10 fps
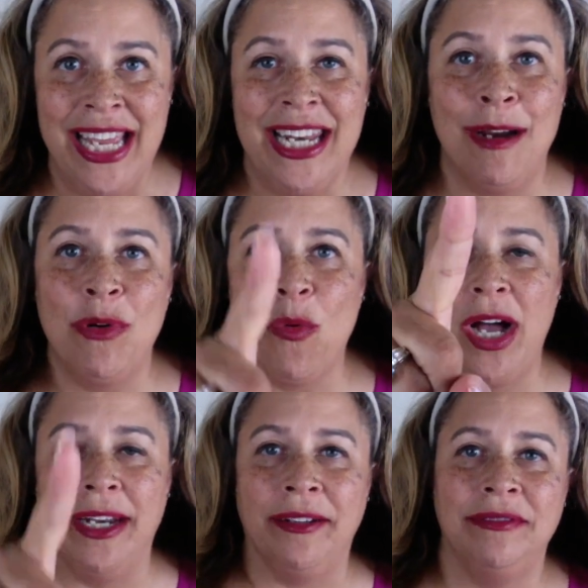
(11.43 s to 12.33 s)
Number
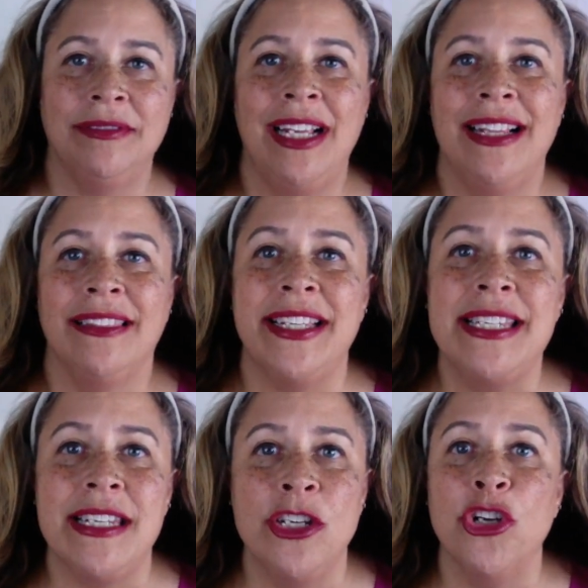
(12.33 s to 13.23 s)
1,
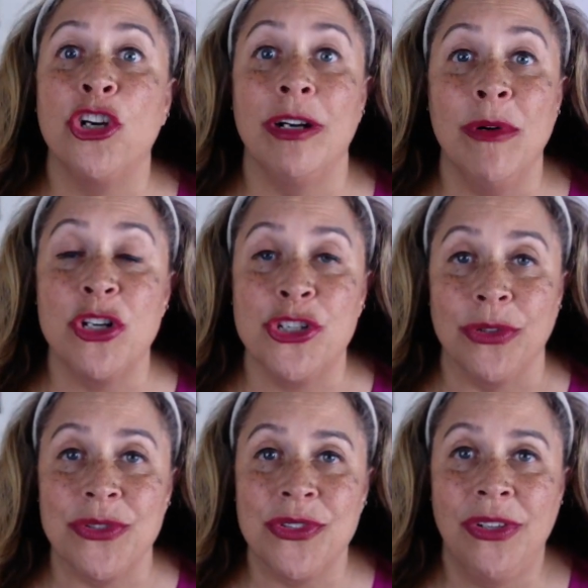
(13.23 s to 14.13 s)
listing your
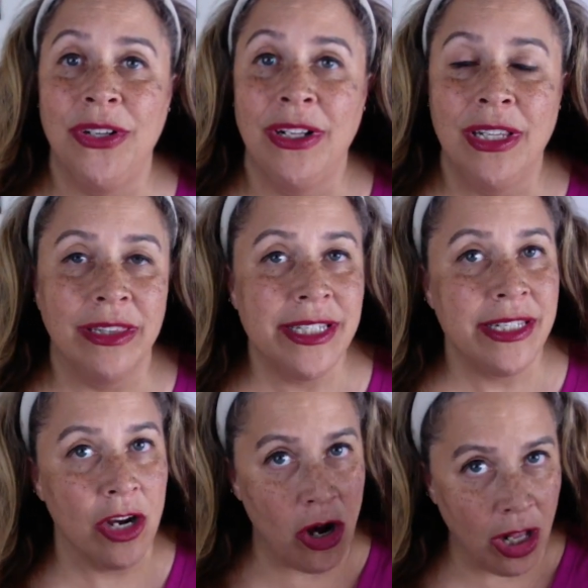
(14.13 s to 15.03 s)
commercials.
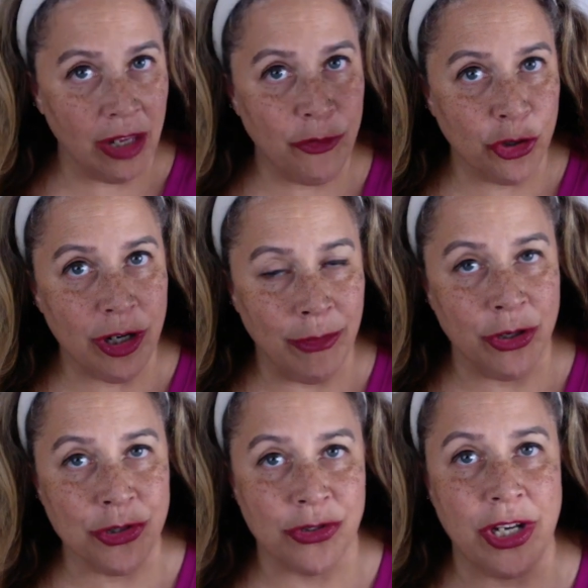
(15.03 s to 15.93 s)
Listing all of your
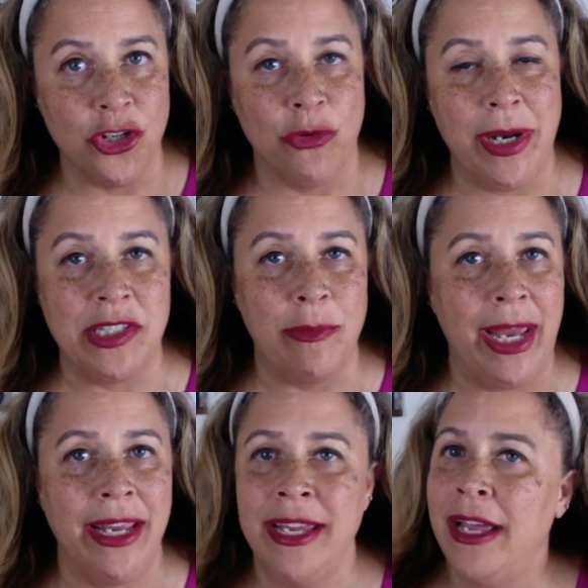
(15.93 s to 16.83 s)
commercials on your
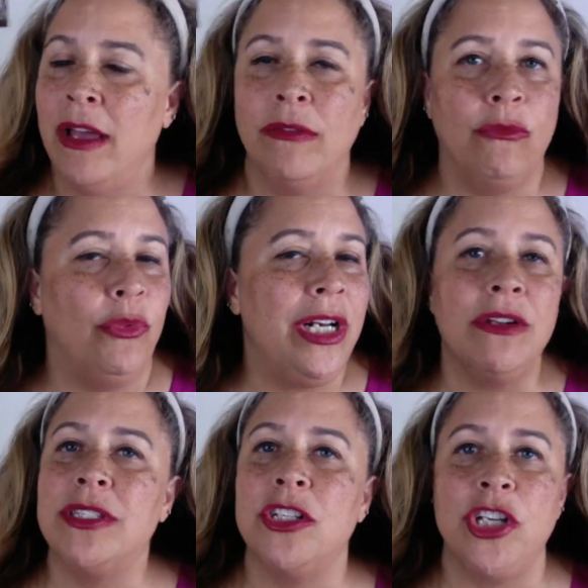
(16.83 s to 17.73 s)
resume. We
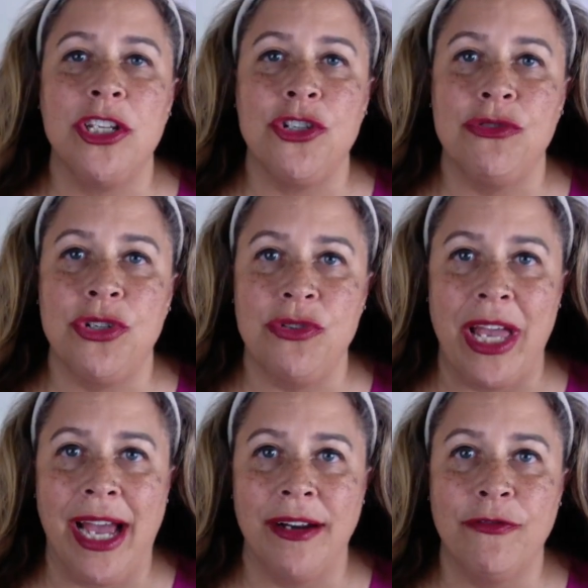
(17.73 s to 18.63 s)
don't suggest you do
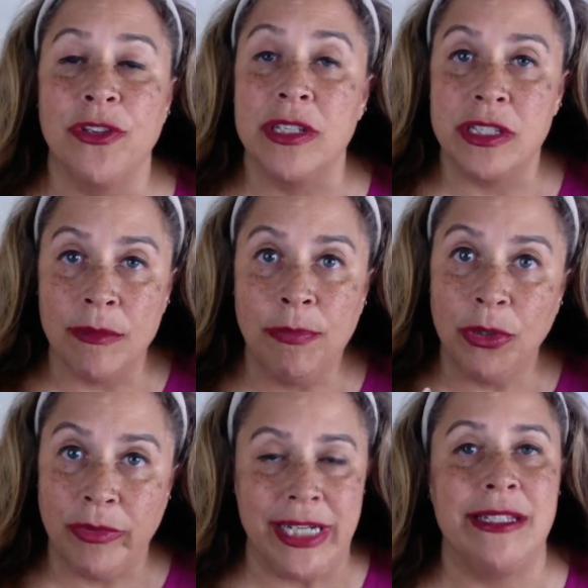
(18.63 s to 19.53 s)
that for the
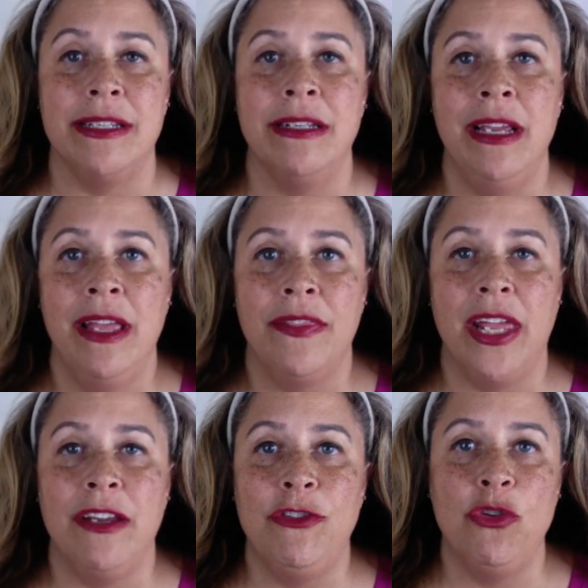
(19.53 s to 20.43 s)
simple reason that
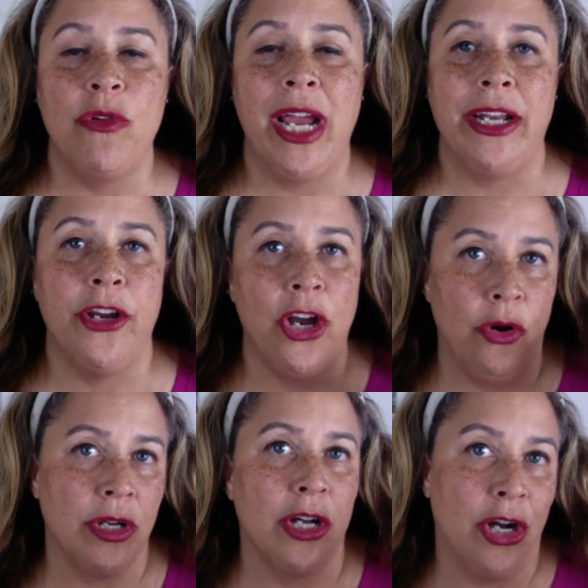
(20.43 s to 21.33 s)
if you write
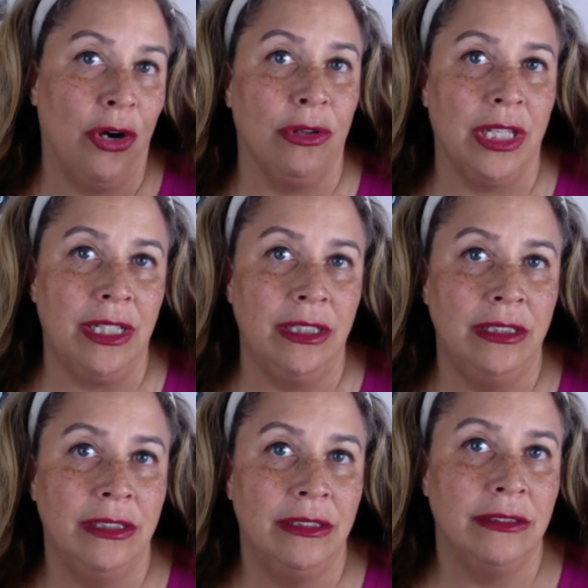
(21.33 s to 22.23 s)
Coca-Cola,
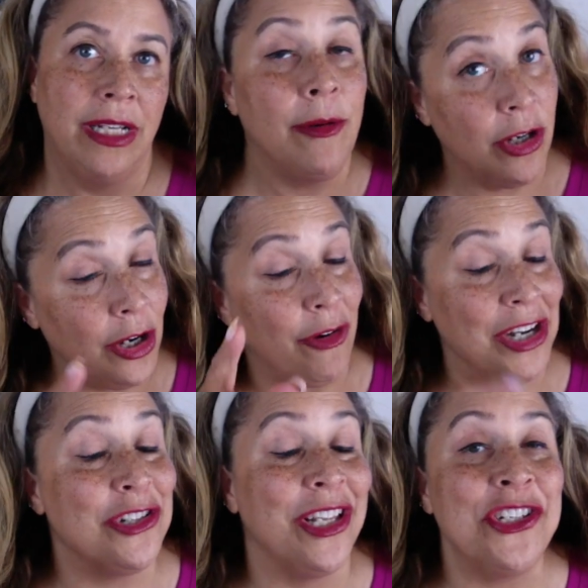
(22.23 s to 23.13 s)
and
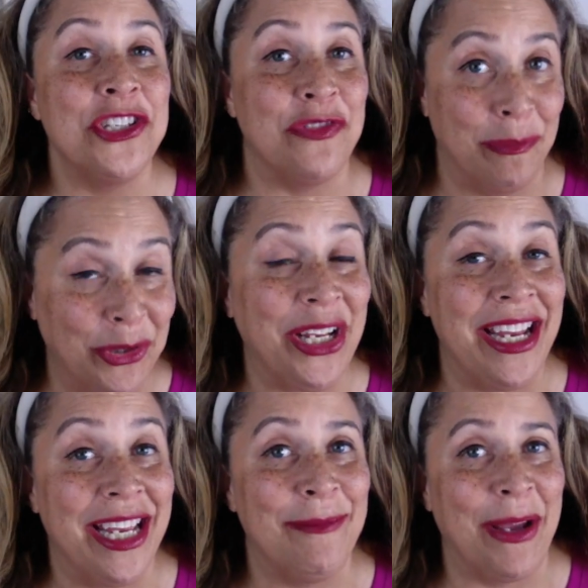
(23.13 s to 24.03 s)
congratulations for booking
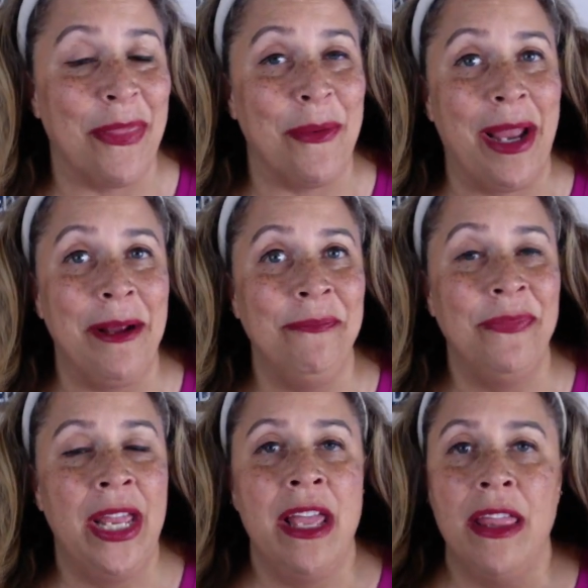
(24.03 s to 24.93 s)
it, by the way,
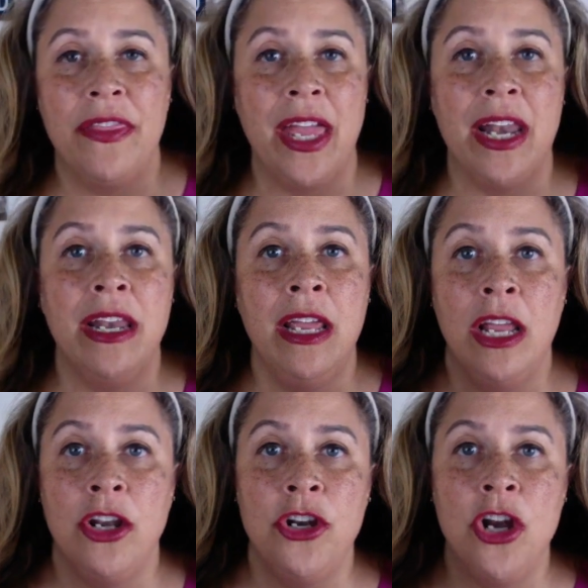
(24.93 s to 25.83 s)
then
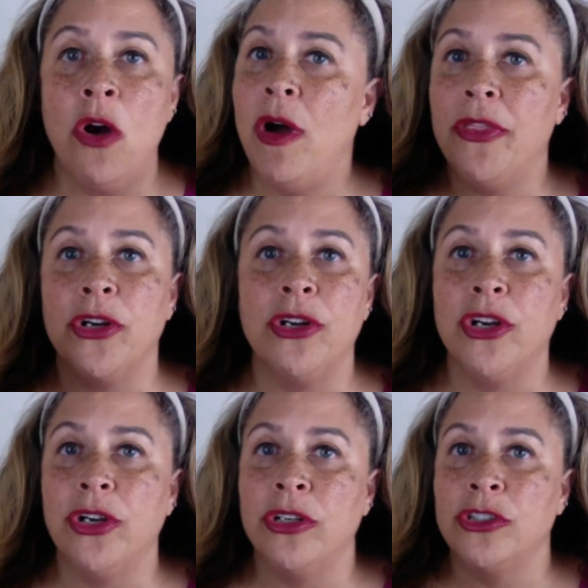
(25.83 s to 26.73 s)
no other
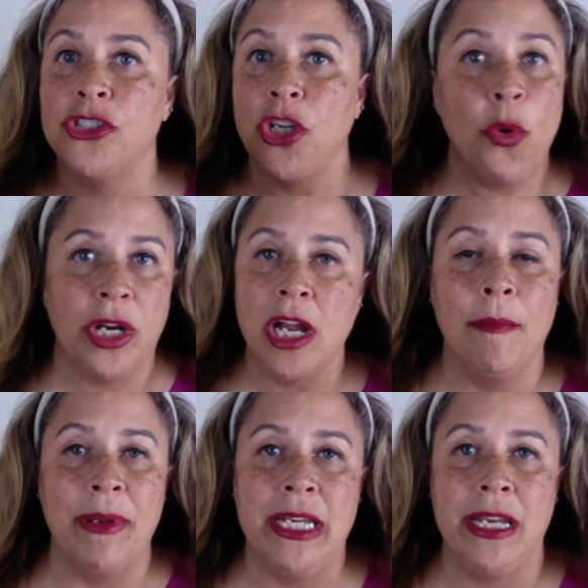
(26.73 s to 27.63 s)
soda
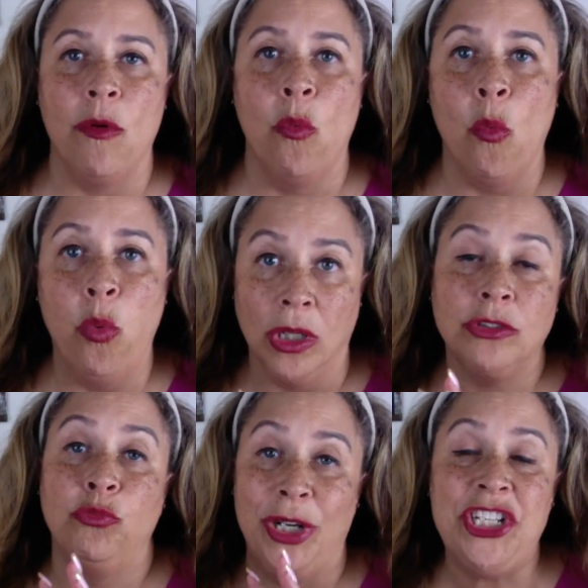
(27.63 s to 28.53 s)
company will
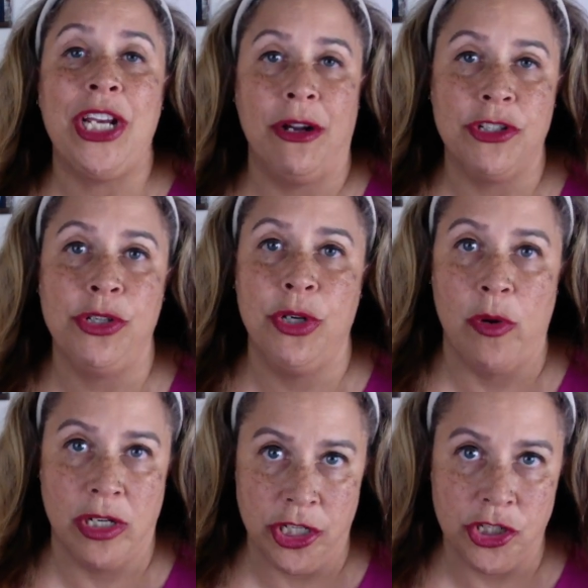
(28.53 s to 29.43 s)
reach out to you to
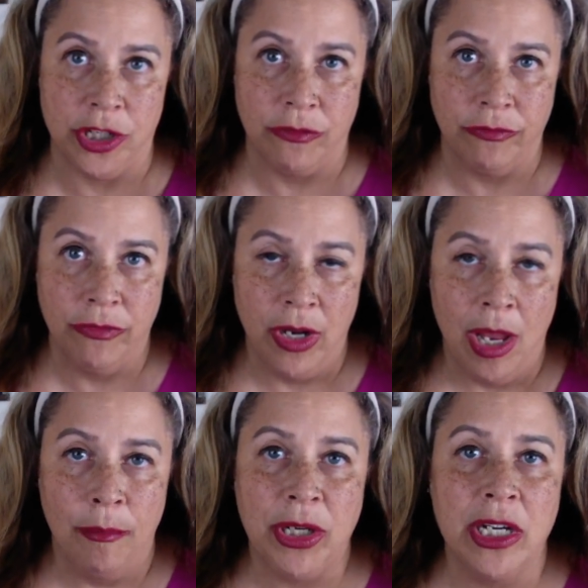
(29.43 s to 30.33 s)
audition,
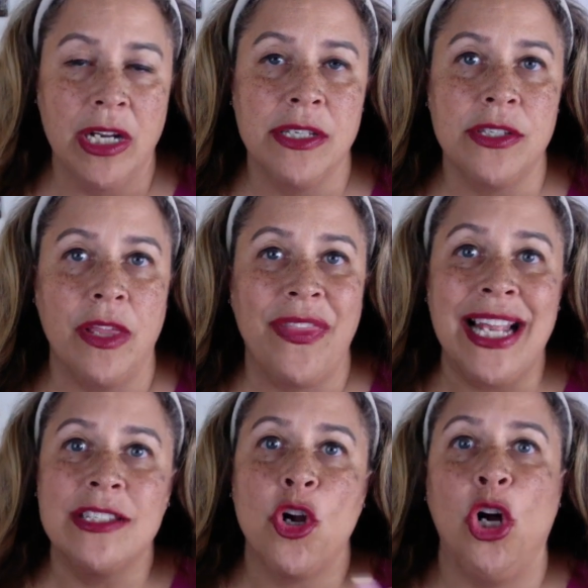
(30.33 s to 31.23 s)
because
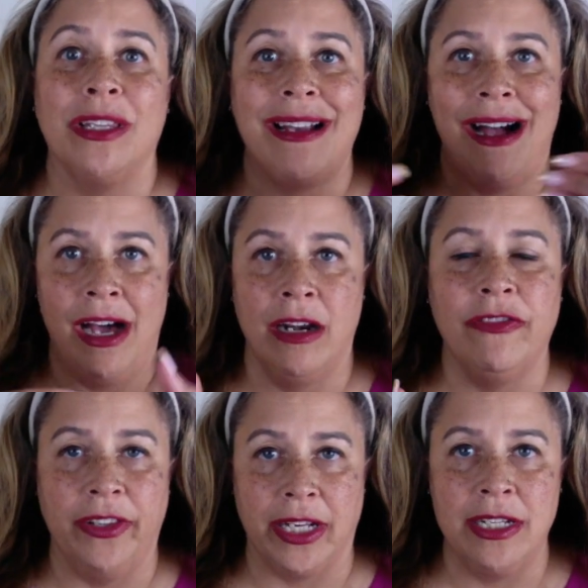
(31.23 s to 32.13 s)
that's called a
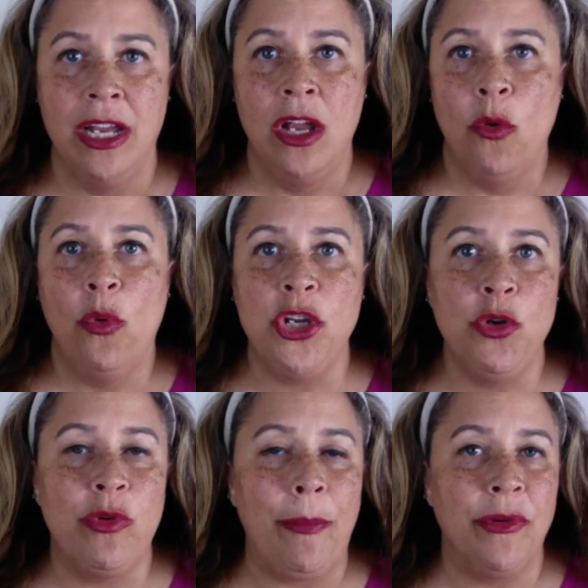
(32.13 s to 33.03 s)
conflict. When you
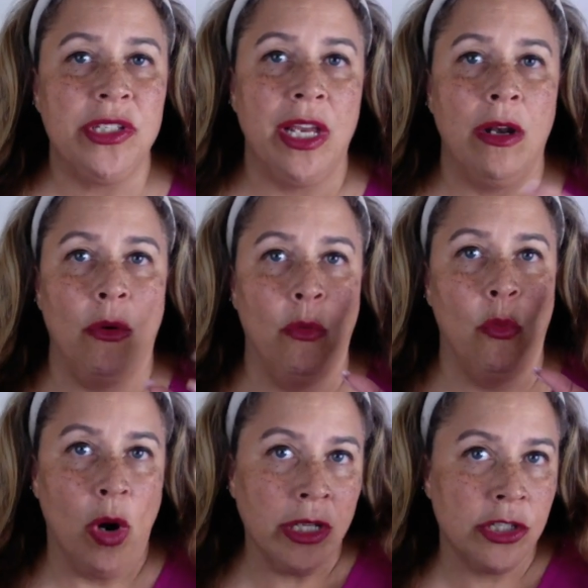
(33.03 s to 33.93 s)
represent
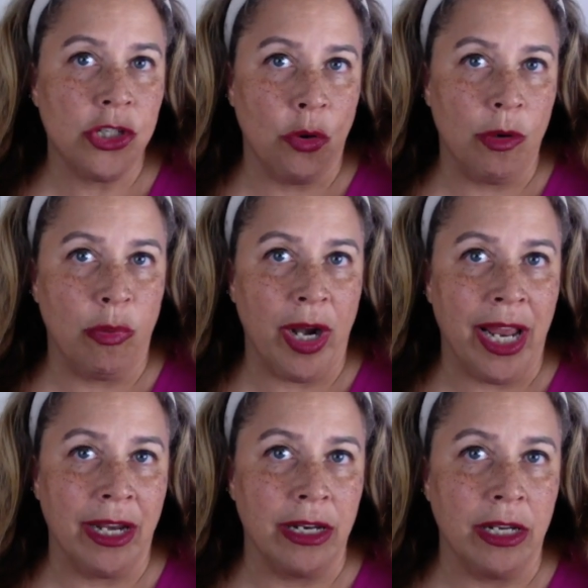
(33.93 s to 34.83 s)
one soda
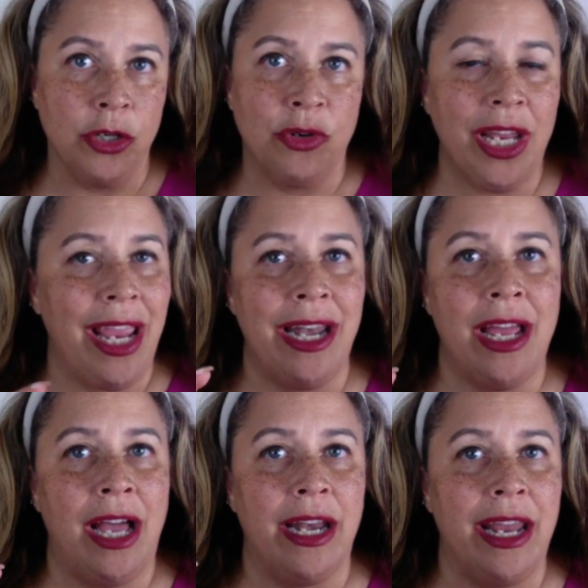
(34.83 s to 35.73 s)
brand, you
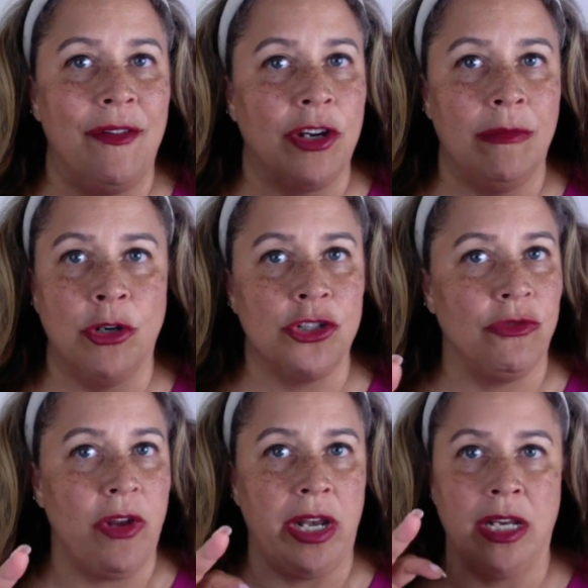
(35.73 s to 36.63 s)
cannot have a commercial
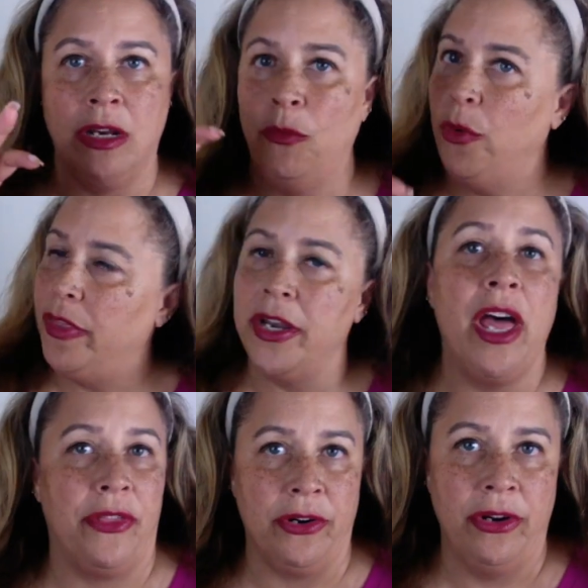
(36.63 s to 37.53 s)
running with
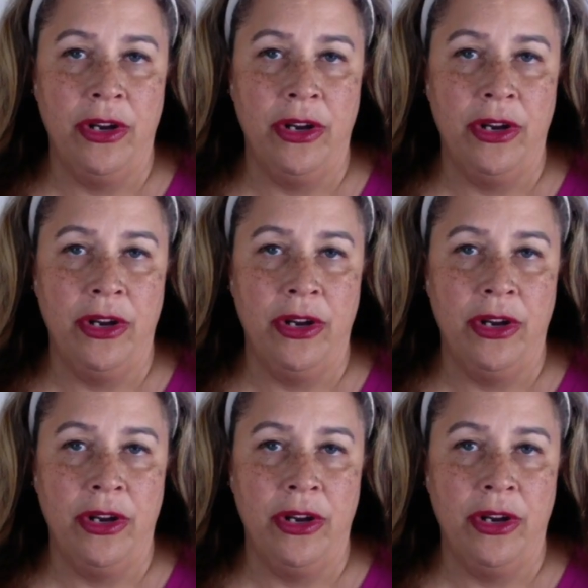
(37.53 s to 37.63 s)
another.